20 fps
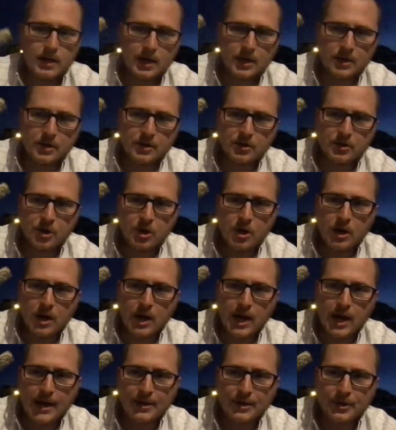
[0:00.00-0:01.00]
strong
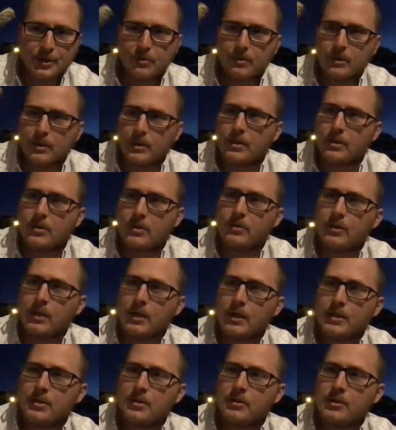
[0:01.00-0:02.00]
ash to it too. I
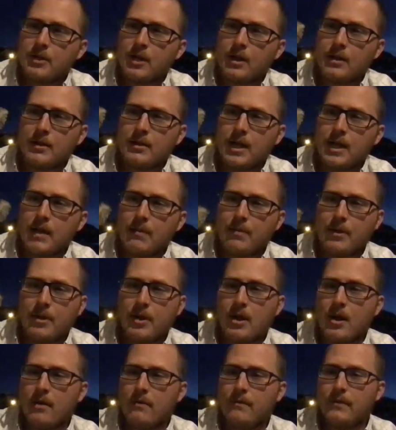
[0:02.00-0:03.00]
just try to tap it
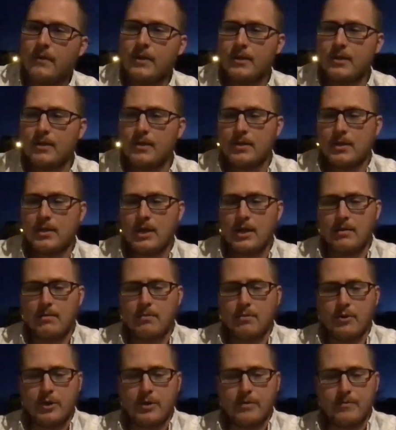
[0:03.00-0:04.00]
off and it's staying
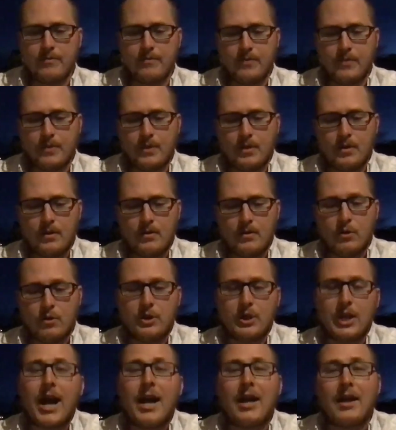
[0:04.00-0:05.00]
put,
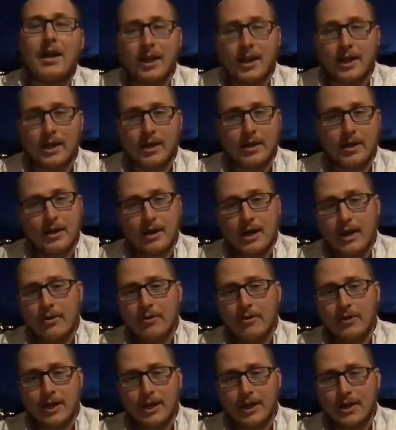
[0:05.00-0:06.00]
which I like. I
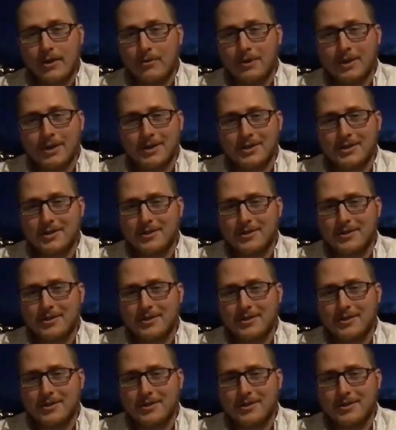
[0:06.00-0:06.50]
don't like it when it's